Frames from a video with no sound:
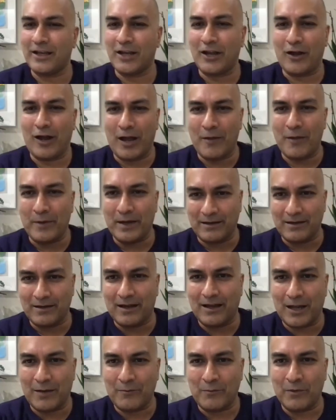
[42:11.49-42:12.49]
know, I'm an
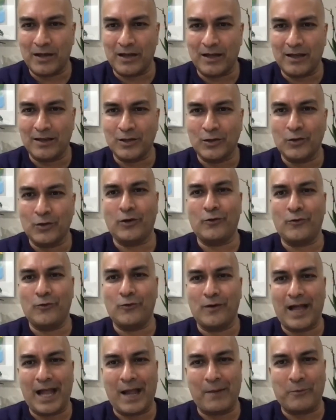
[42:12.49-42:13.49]
I'm a
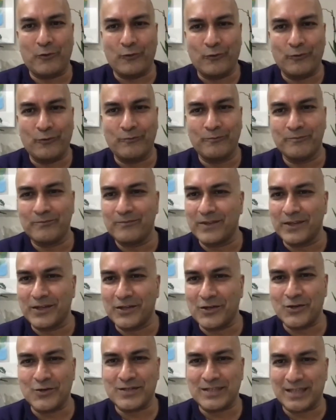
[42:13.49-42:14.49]
loyal Apple
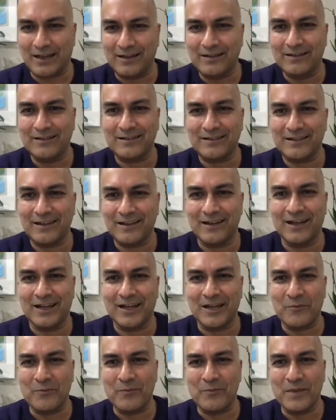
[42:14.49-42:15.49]
user.
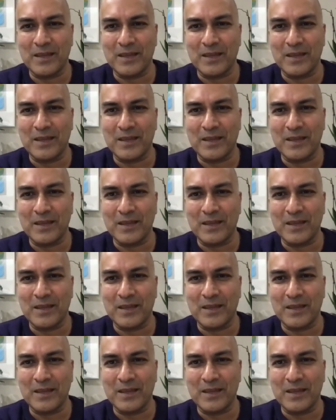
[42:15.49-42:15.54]
Um,